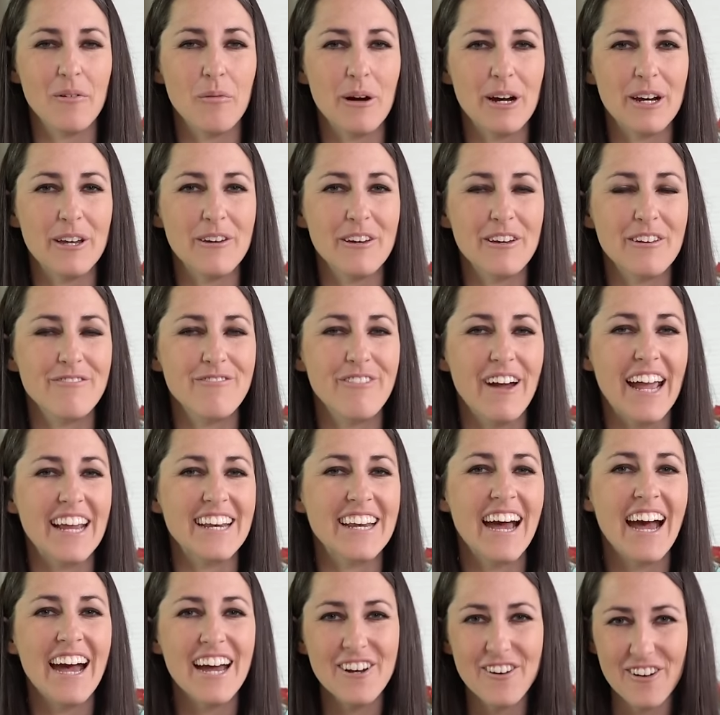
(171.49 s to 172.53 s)
where you can find
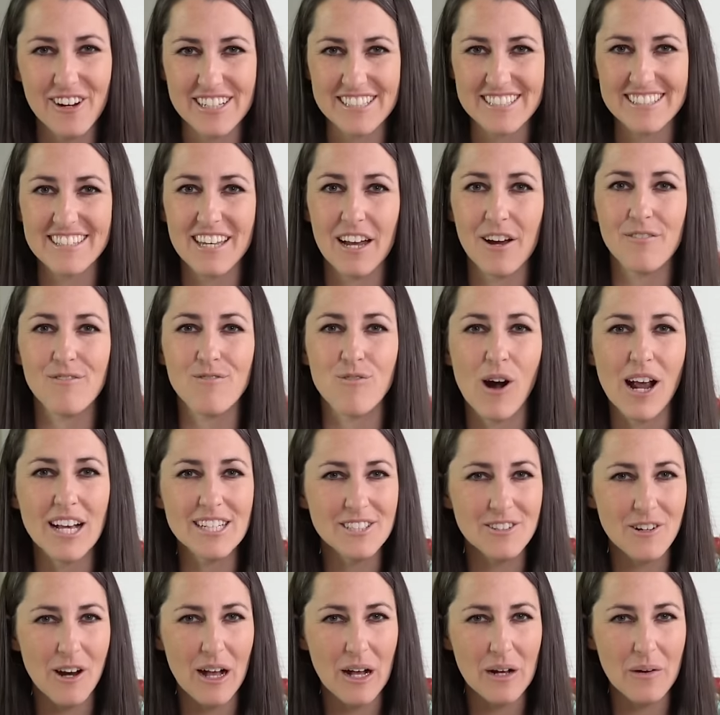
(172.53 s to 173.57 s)
hundreds of
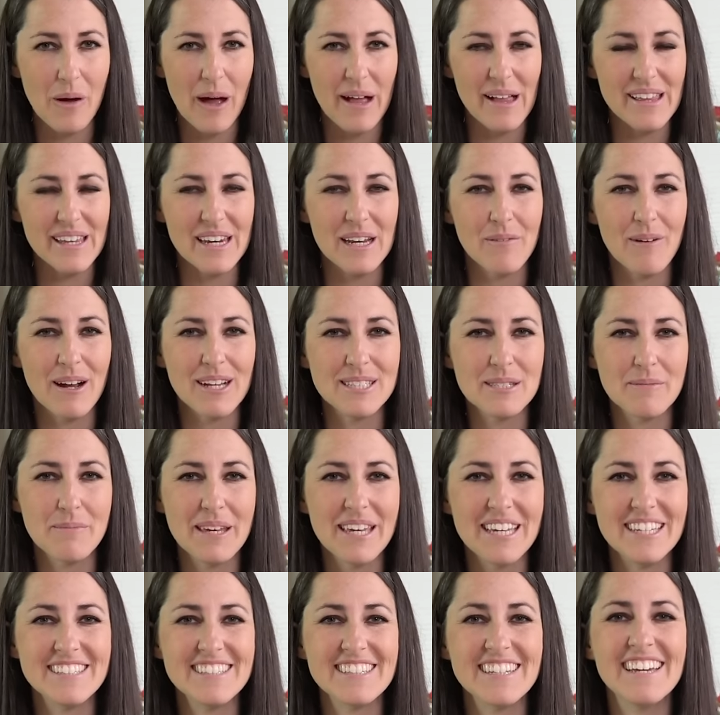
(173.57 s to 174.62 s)
restaurant quality
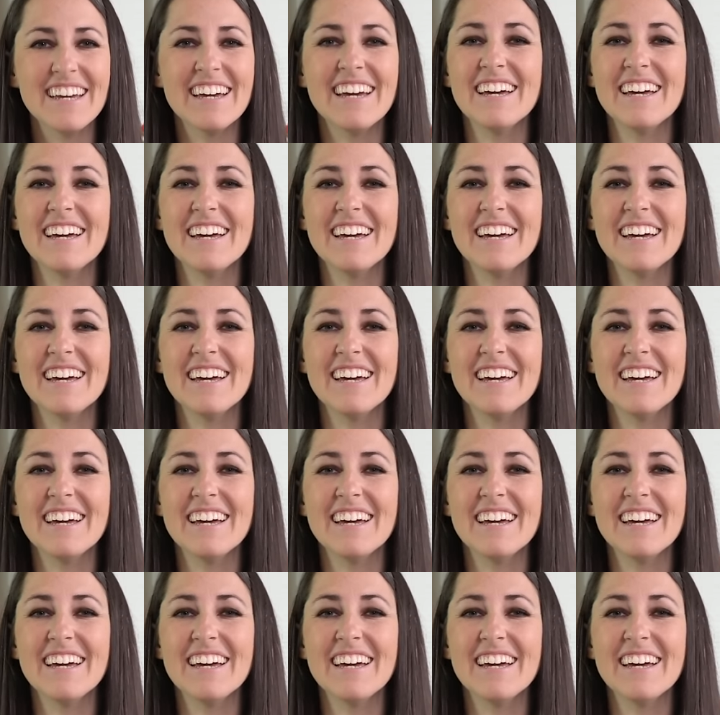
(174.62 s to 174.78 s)
recipes